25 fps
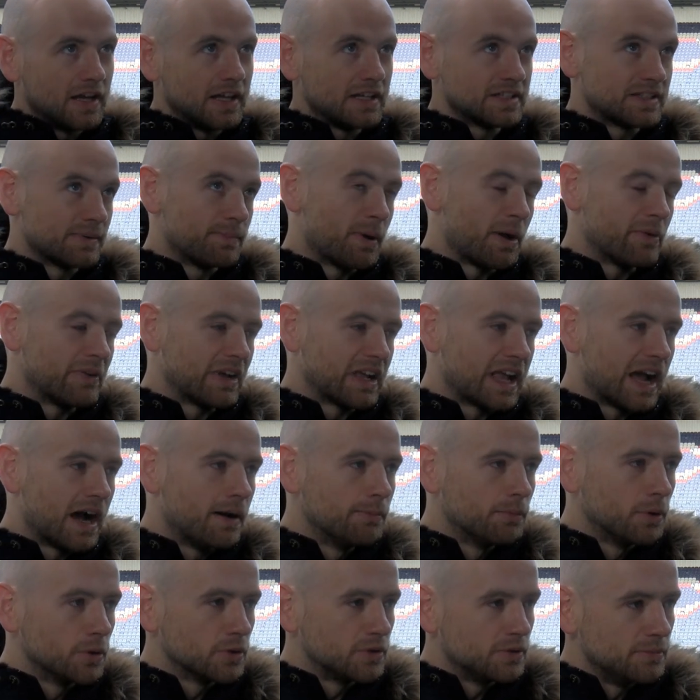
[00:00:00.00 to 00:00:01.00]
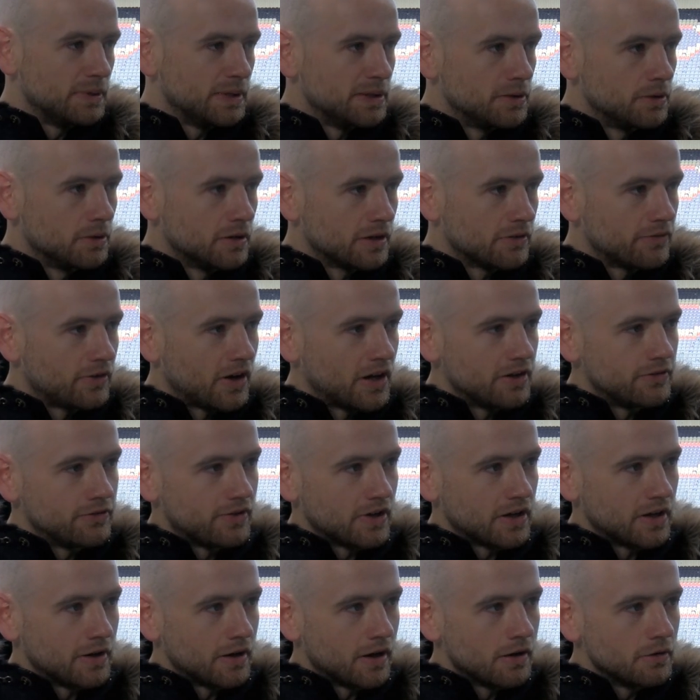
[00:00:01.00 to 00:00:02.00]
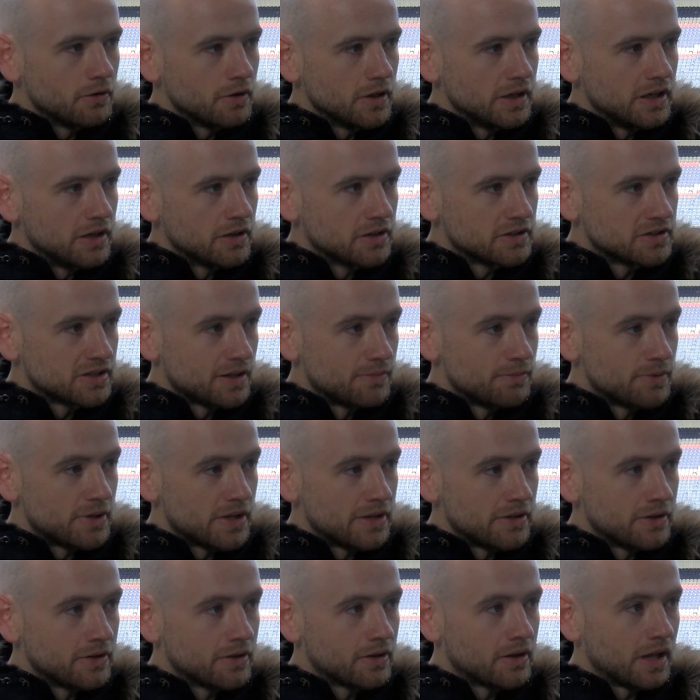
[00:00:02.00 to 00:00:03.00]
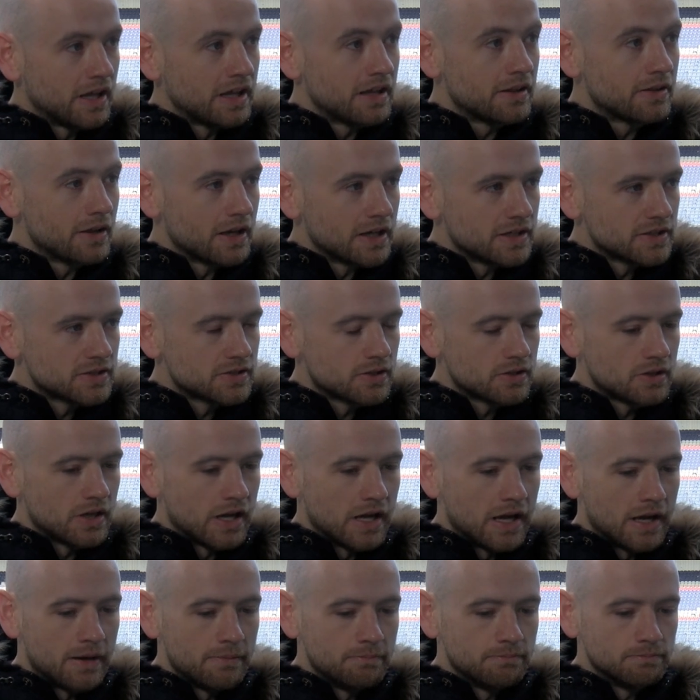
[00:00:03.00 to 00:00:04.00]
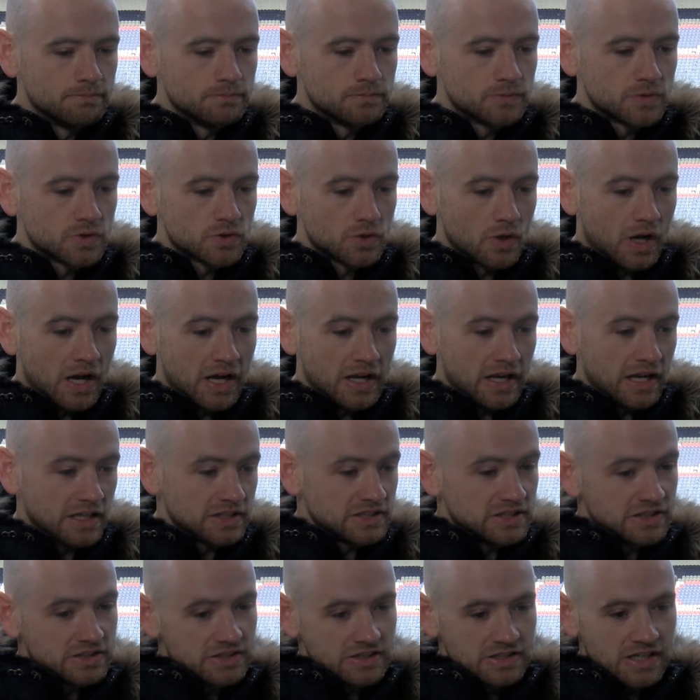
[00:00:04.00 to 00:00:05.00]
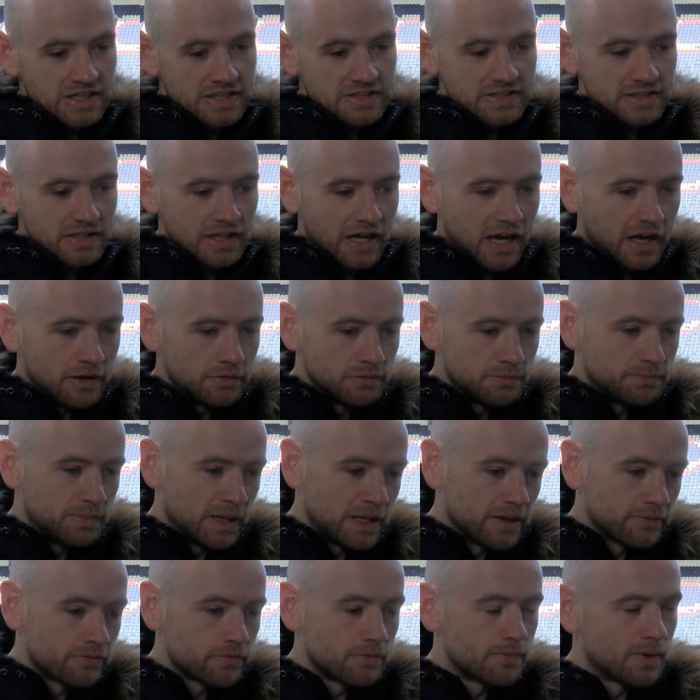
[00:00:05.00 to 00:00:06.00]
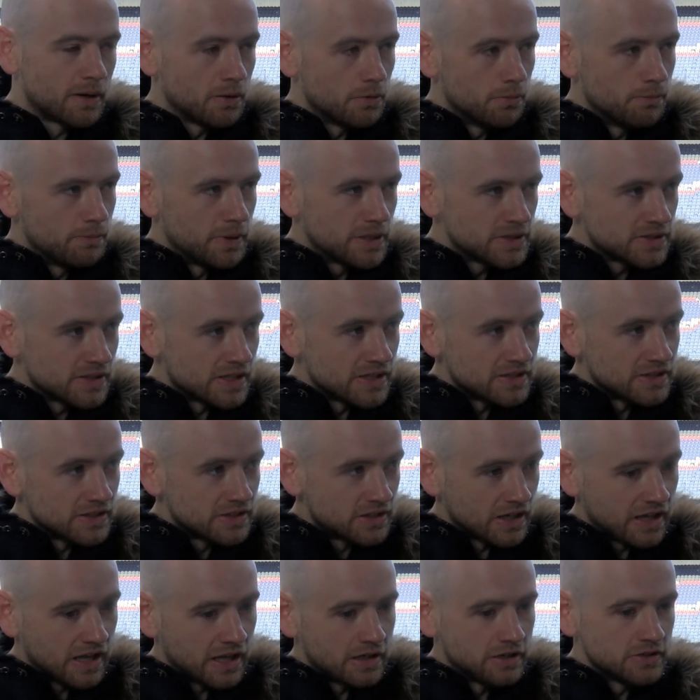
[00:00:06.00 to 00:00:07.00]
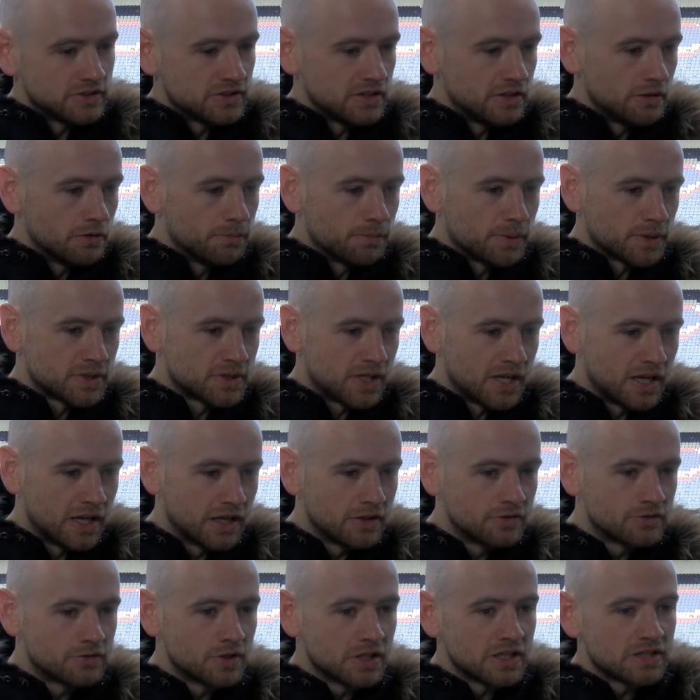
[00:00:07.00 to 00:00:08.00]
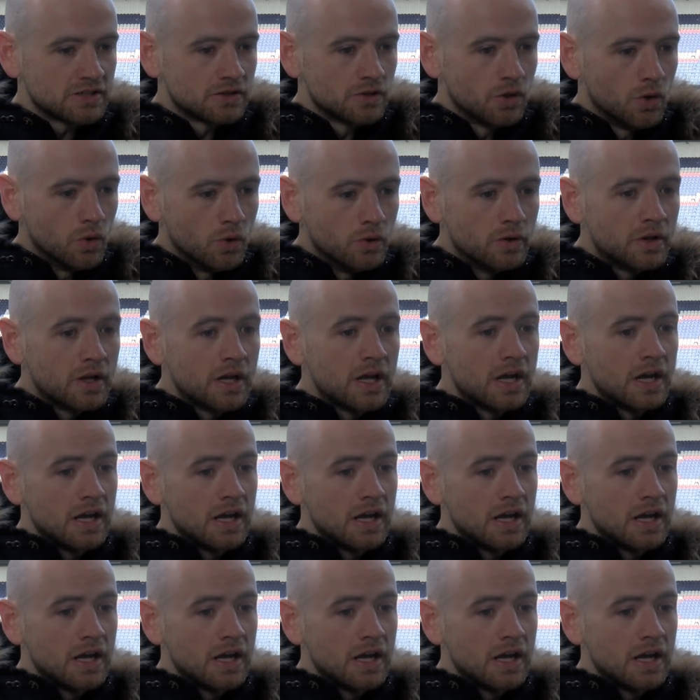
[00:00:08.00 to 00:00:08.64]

it's a bit of a gamble to be doing a five-figure outlay on something like this. So I actually suggested that I would pay it from my own business as a kind of 0% interest loan.